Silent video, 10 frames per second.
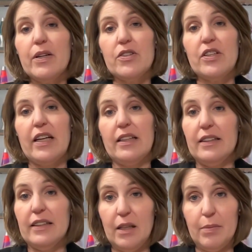we understand a
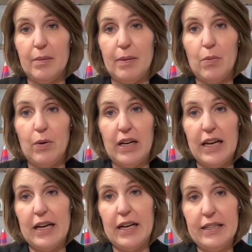little bit about what
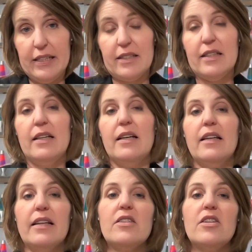AI is,
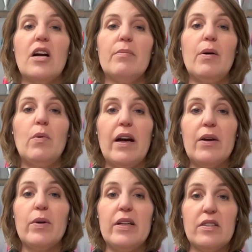let's talk about why
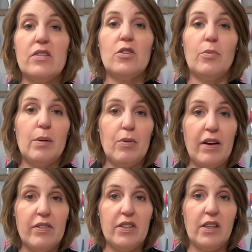it raises so many
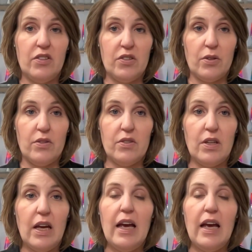privacy concerns.